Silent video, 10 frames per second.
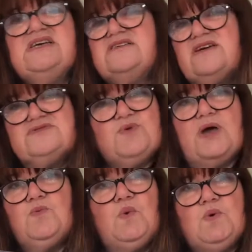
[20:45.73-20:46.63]
goes
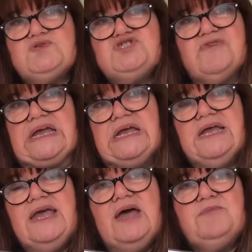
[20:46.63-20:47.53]
quite watery,
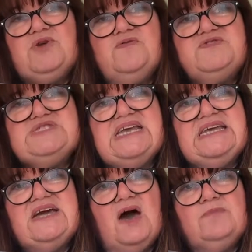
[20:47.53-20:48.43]
but often
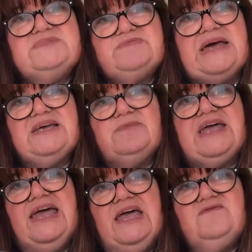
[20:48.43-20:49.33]
it comes back a
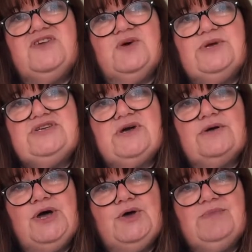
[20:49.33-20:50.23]
bit heavier when you go
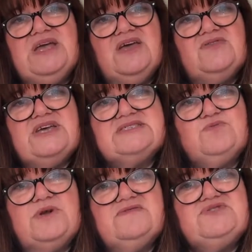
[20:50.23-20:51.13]
home. That's
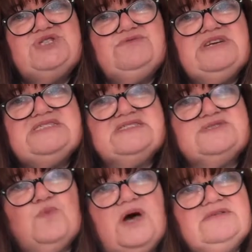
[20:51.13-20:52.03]
one of two
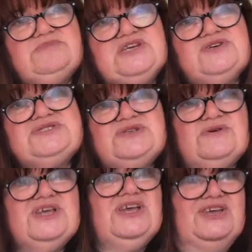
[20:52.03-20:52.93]
reasons. One, because
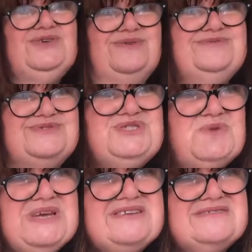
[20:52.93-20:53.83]
you're
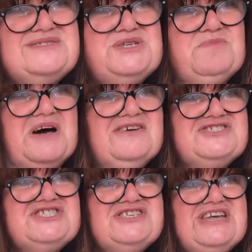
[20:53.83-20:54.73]
doing too
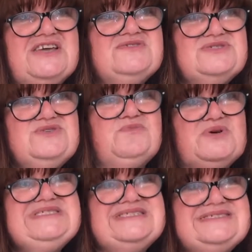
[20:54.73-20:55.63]
much, yeah, your
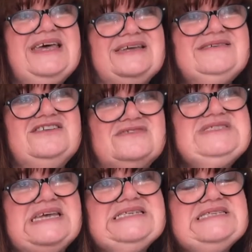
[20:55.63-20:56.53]
body is saying,
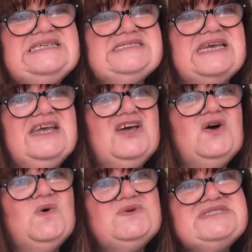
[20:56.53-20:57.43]
take it easy.
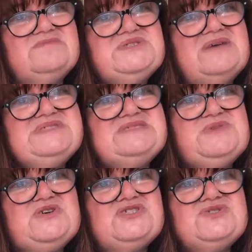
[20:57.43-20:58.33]
Or sometimes it's
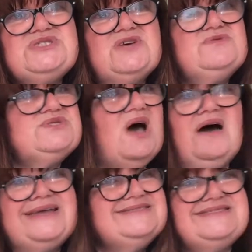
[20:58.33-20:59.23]
because you're so
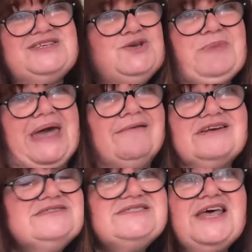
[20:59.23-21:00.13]
tired as a new
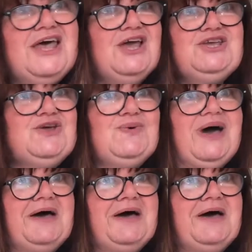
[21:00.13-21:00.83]
parent, you're